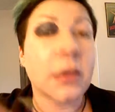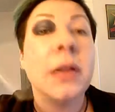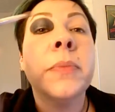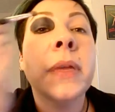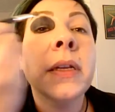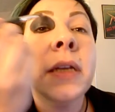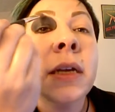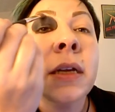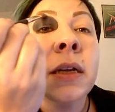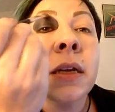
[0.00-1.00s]
I'm blending
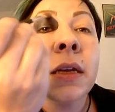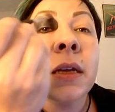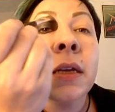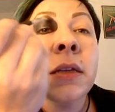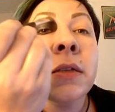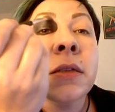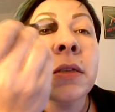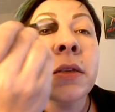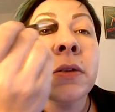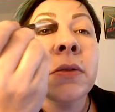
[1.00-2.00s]
it
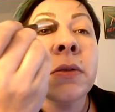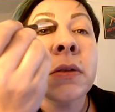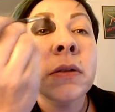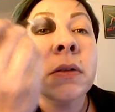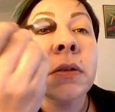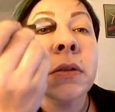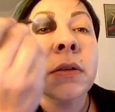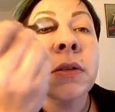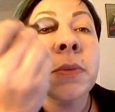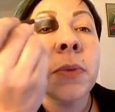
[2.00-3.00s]
into
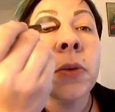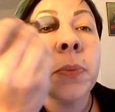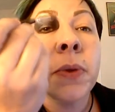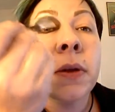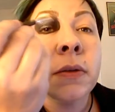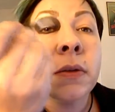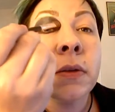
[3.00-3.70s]
this purple.